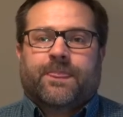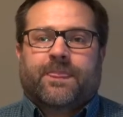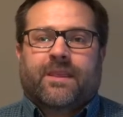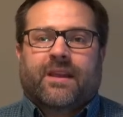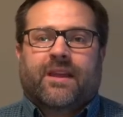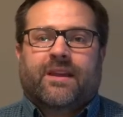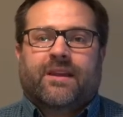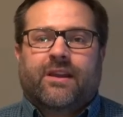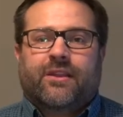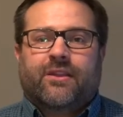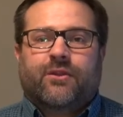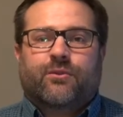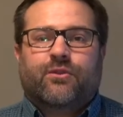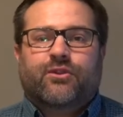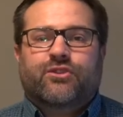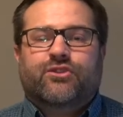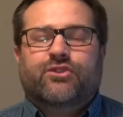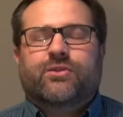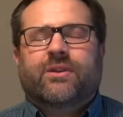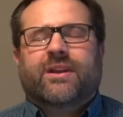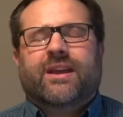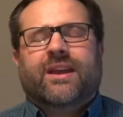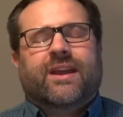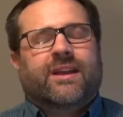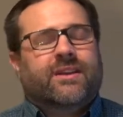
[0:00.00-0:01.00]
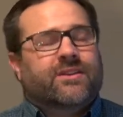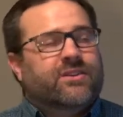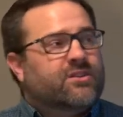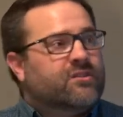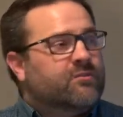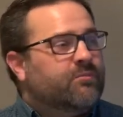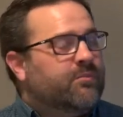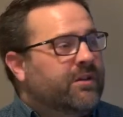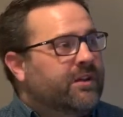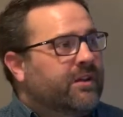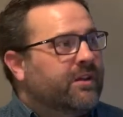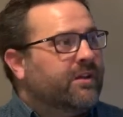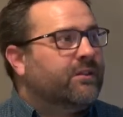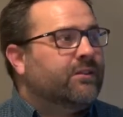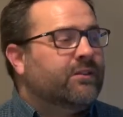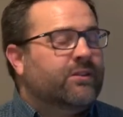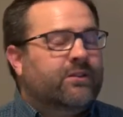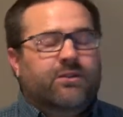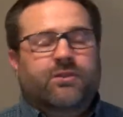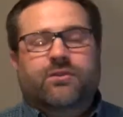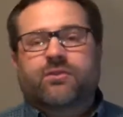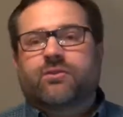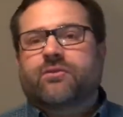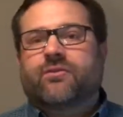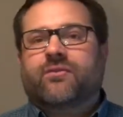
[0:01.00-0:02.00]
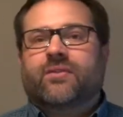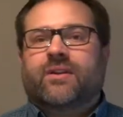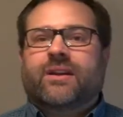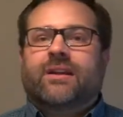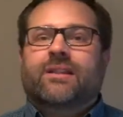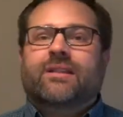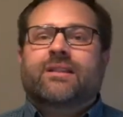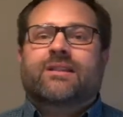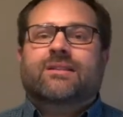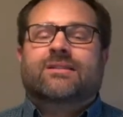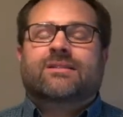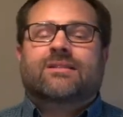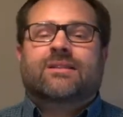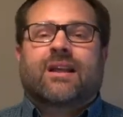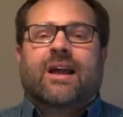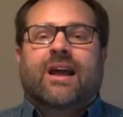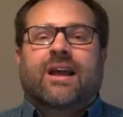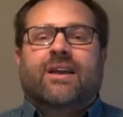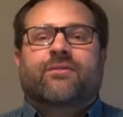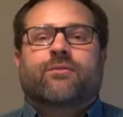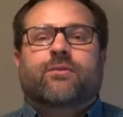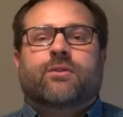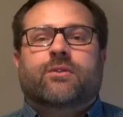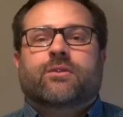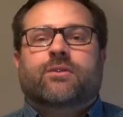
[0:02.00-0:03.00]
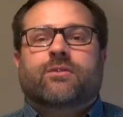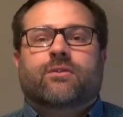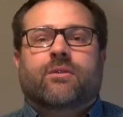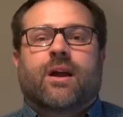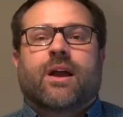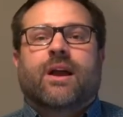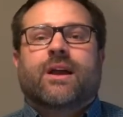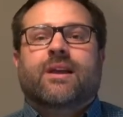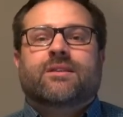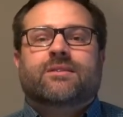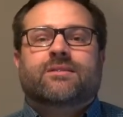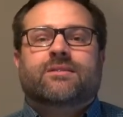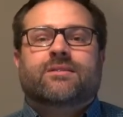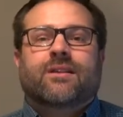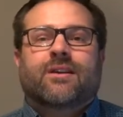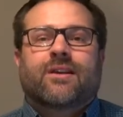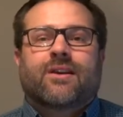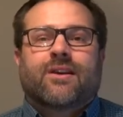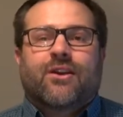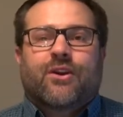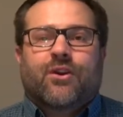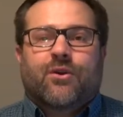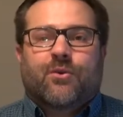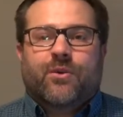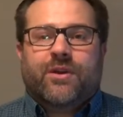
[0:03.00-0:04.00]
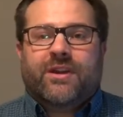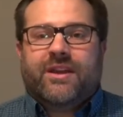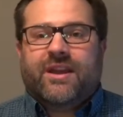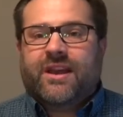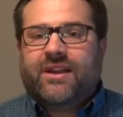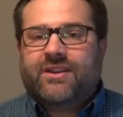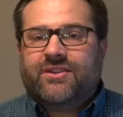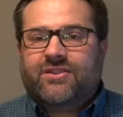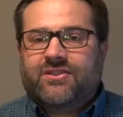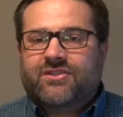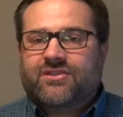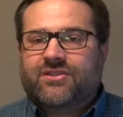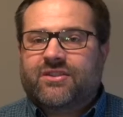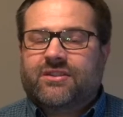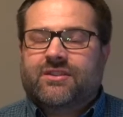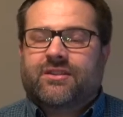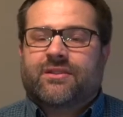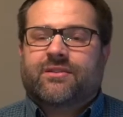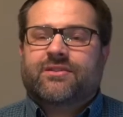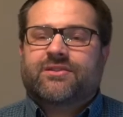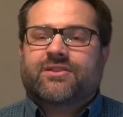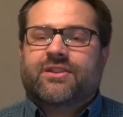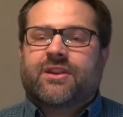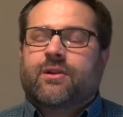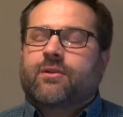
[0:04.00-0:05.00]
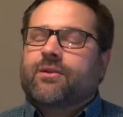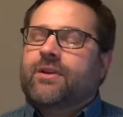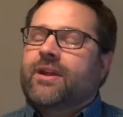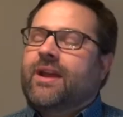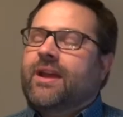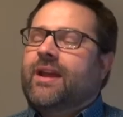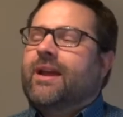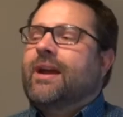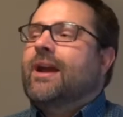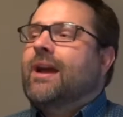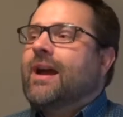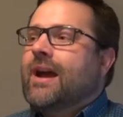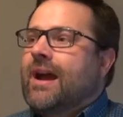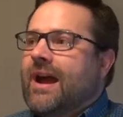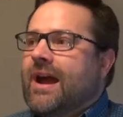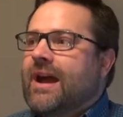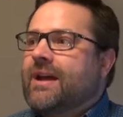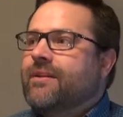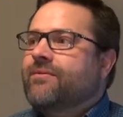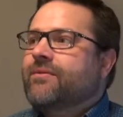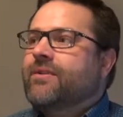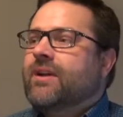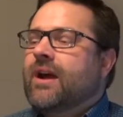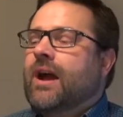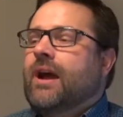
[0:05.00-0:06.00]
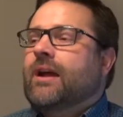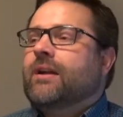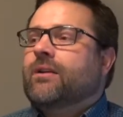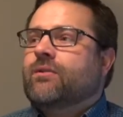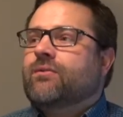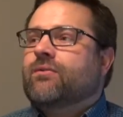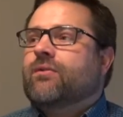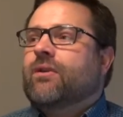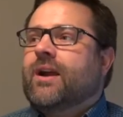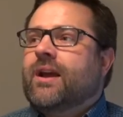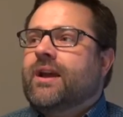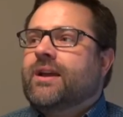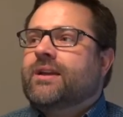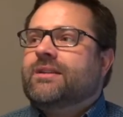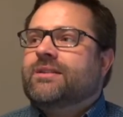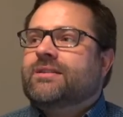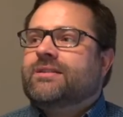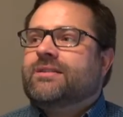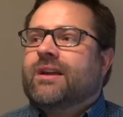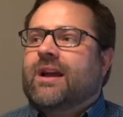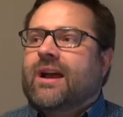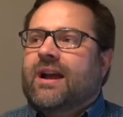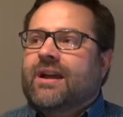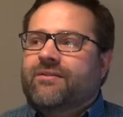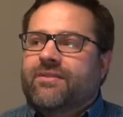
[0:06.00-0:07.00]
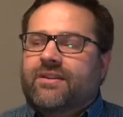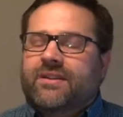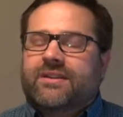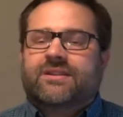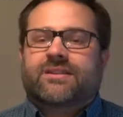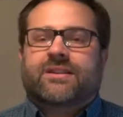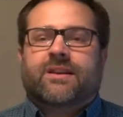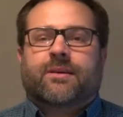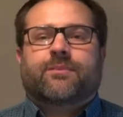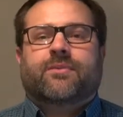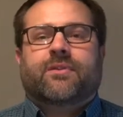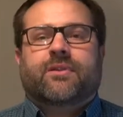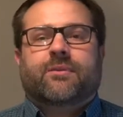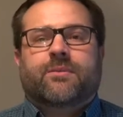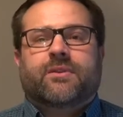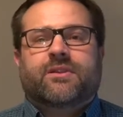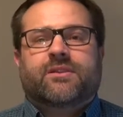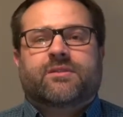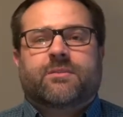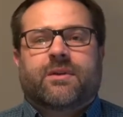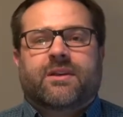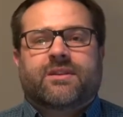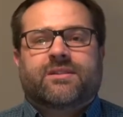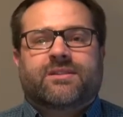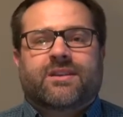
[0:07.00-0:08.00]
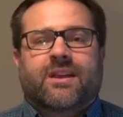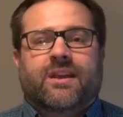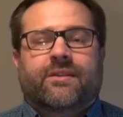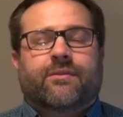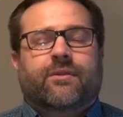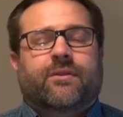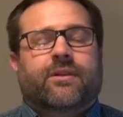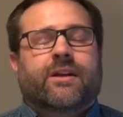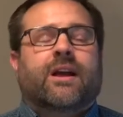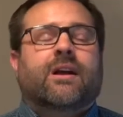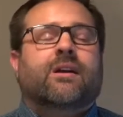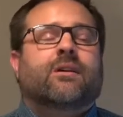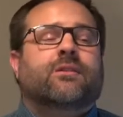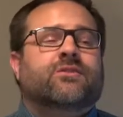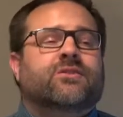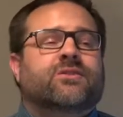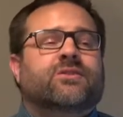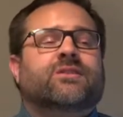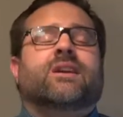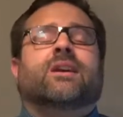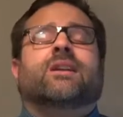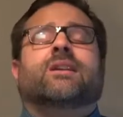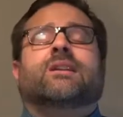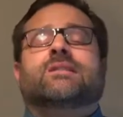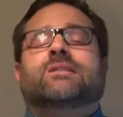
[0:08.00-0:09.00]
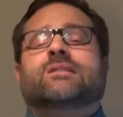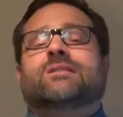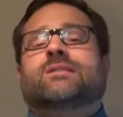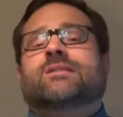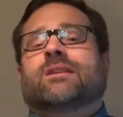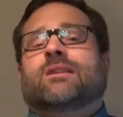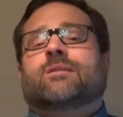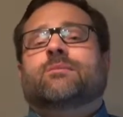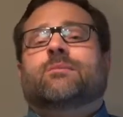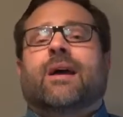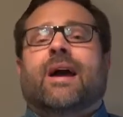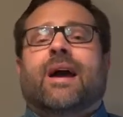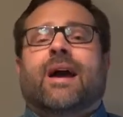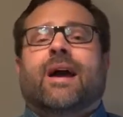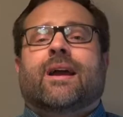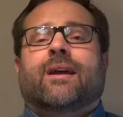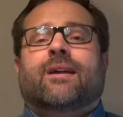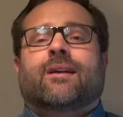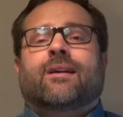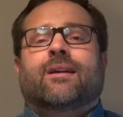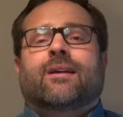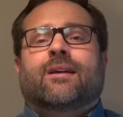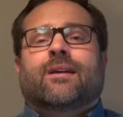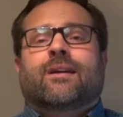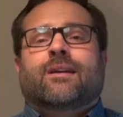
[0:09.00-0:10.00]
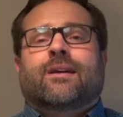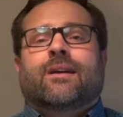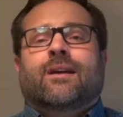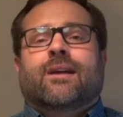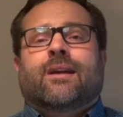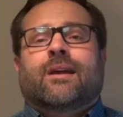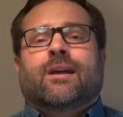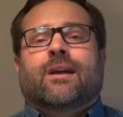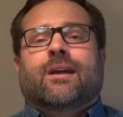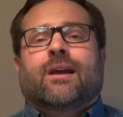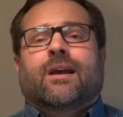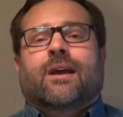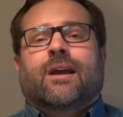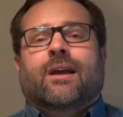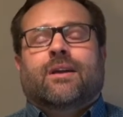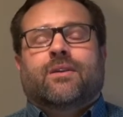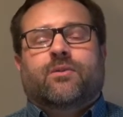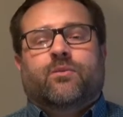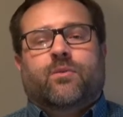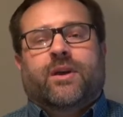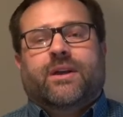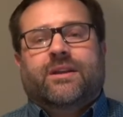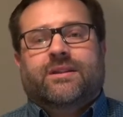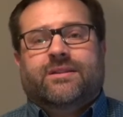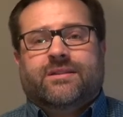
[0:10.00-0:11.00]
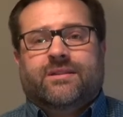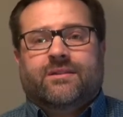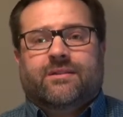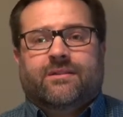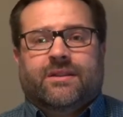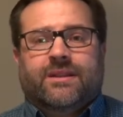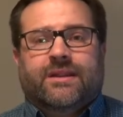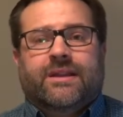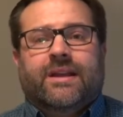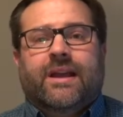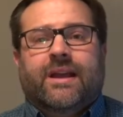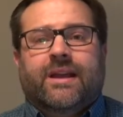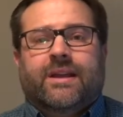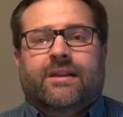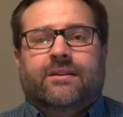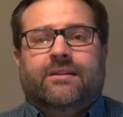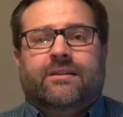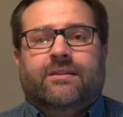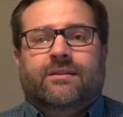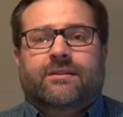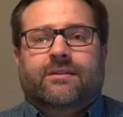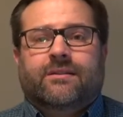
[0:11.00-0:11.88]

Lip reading: In other words, you can't just be aloof in this life with Christ. We can't just sit there and say, okay, I've got Christ. I've accepted him as my Savior. Now I'll just kind of sit back and wait till the end.